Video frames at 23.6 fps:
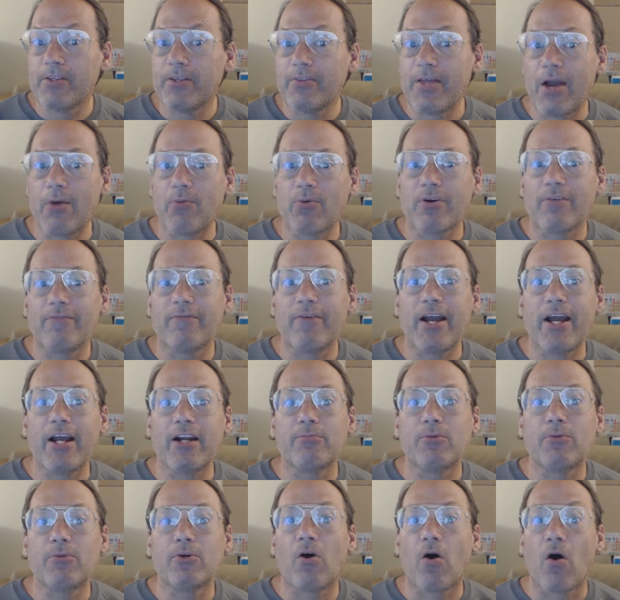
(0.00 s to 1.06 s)
they were
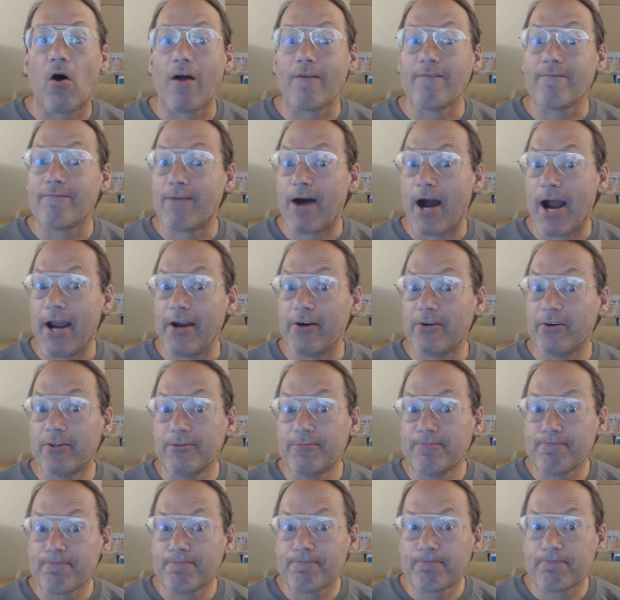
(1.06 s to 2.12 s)
available on
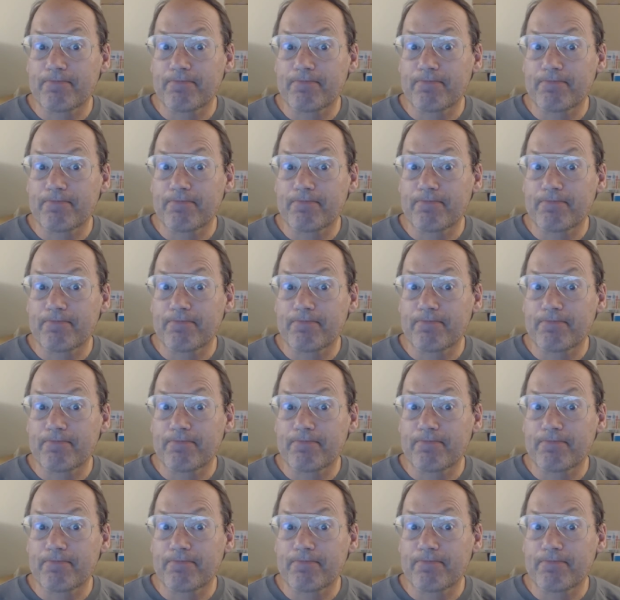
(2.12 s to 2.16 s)
vinyl.